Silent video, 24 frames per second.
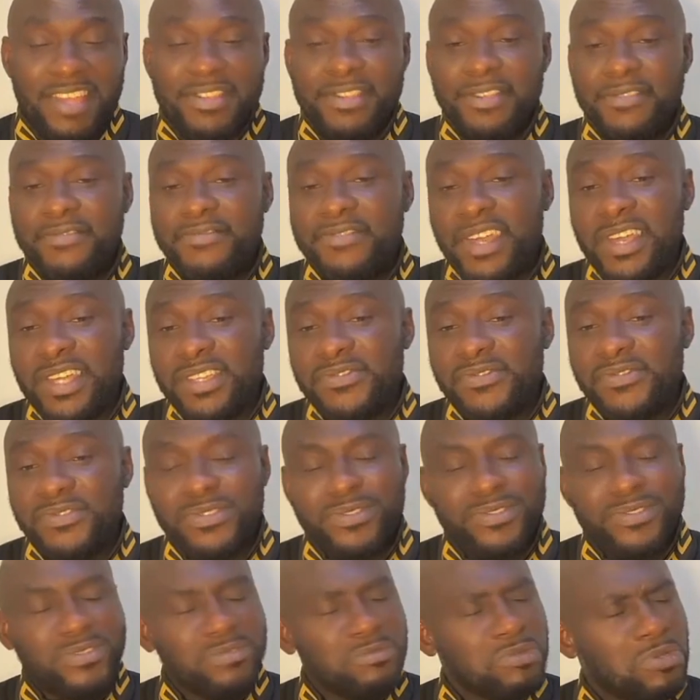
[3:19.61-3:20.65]
The first
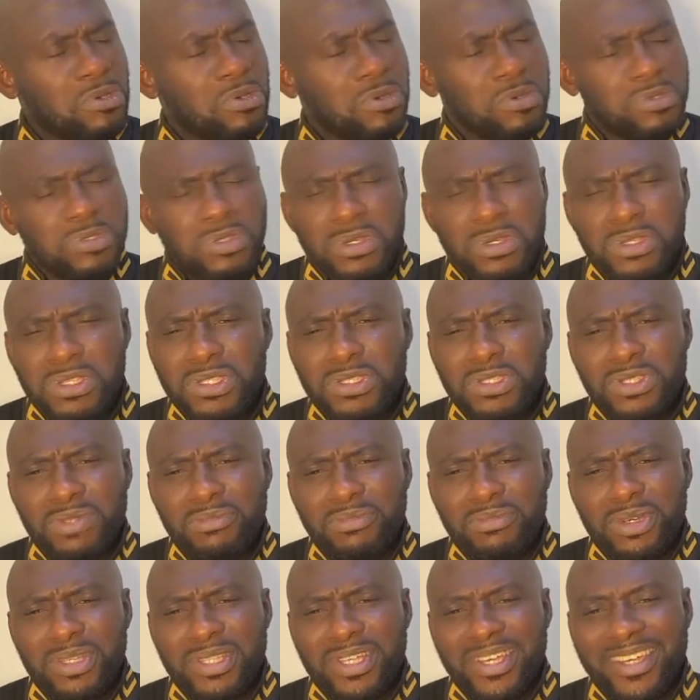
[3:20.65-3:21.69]
fruit, no, you don't need to
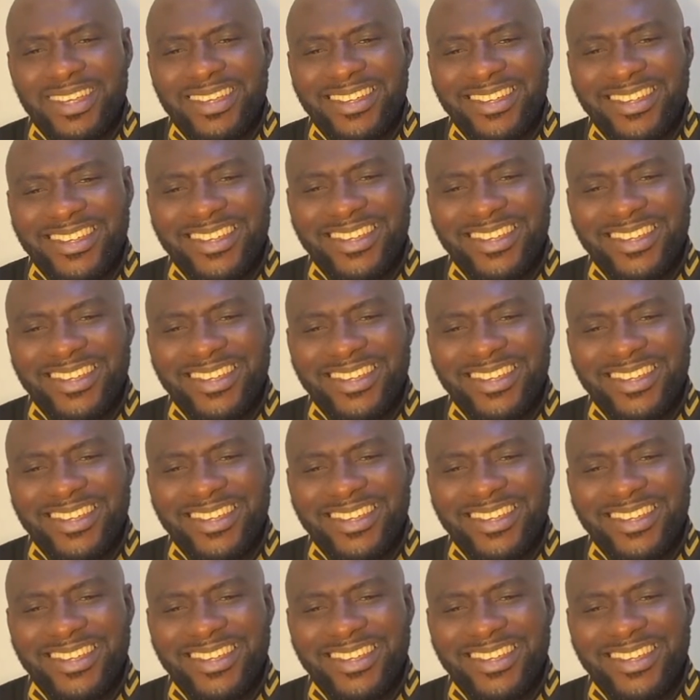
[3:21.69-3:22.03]
bother.